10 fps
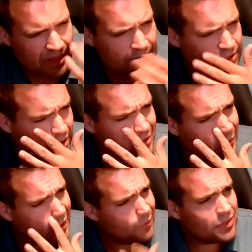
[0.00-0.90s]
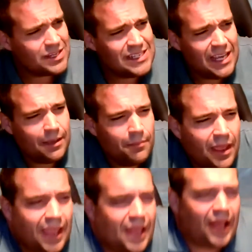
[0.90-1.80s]
So I was working with the team,
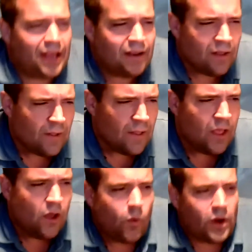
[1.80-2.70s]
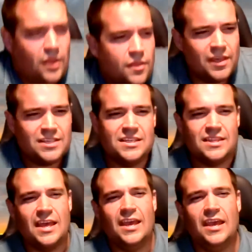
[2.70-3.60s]
and one of the things that
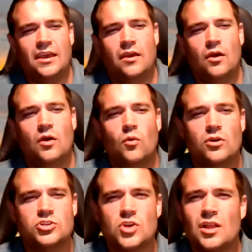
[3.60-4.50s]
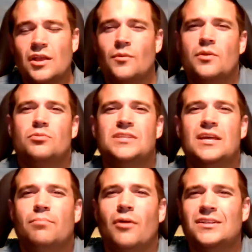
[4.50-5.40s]
they were struggling with was they
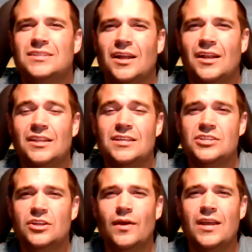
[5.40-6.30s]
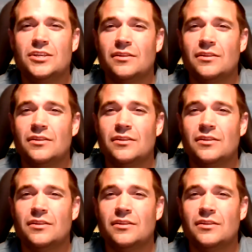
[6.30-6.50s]
brought on this new agent.